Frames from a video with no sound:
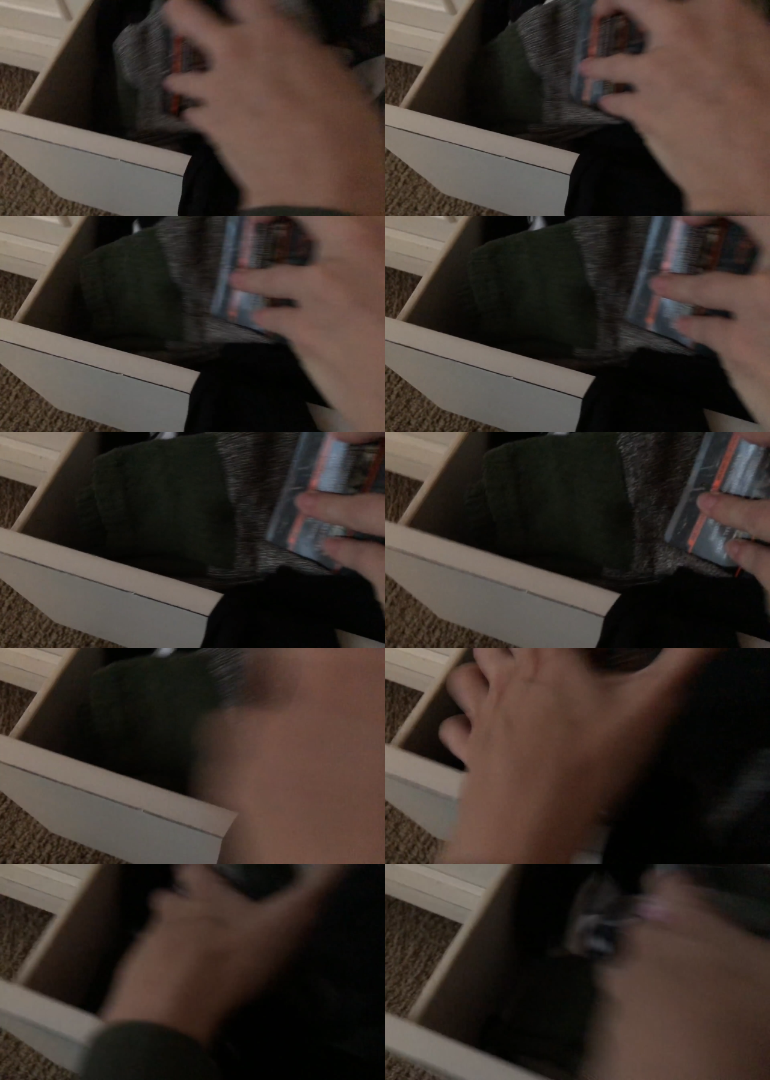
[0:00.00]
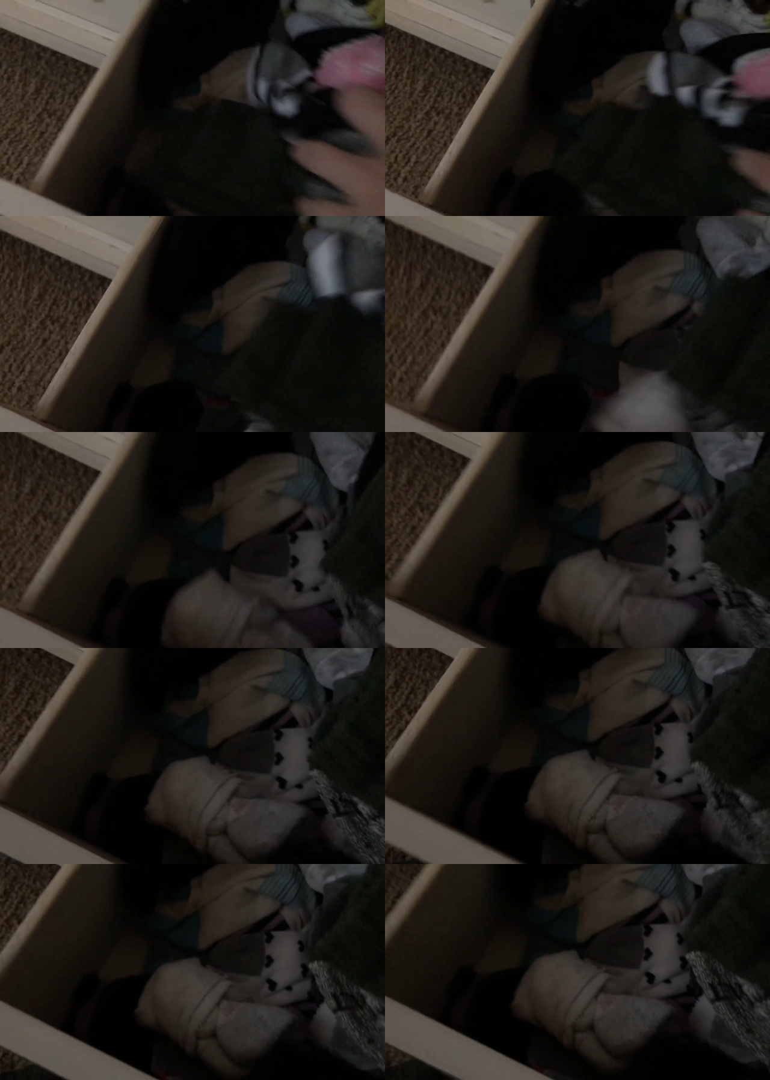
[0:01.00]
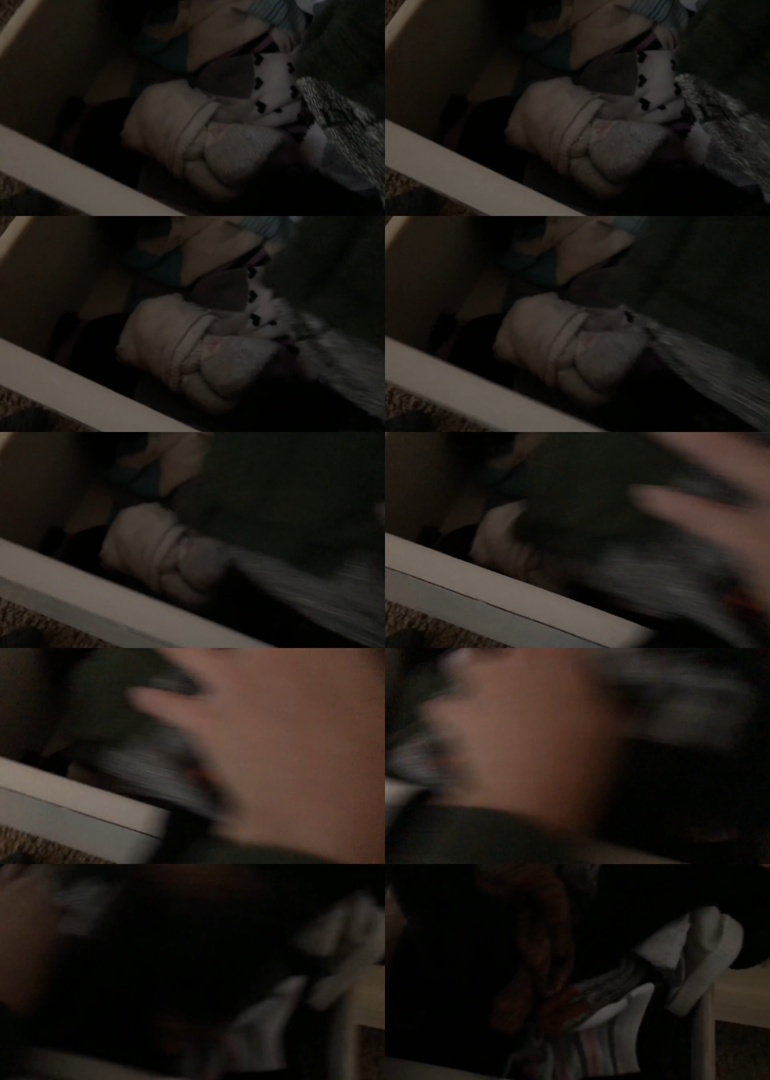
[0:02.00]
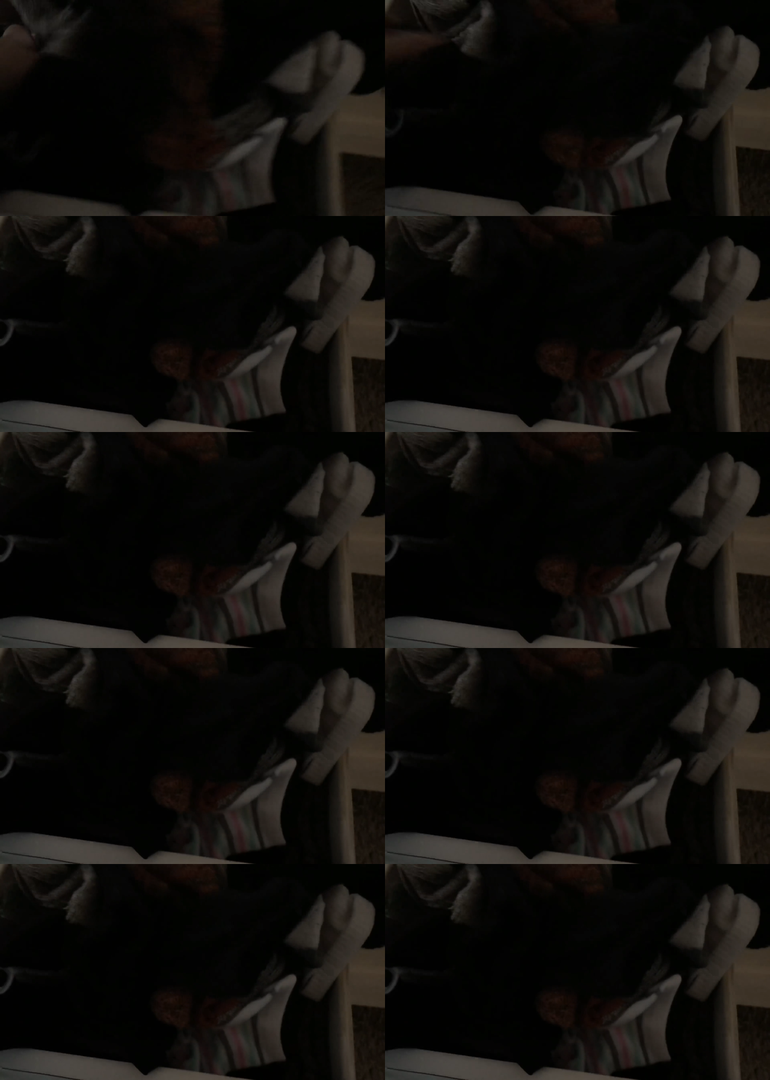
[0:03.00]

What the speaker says: Nobody's mouth can be seen.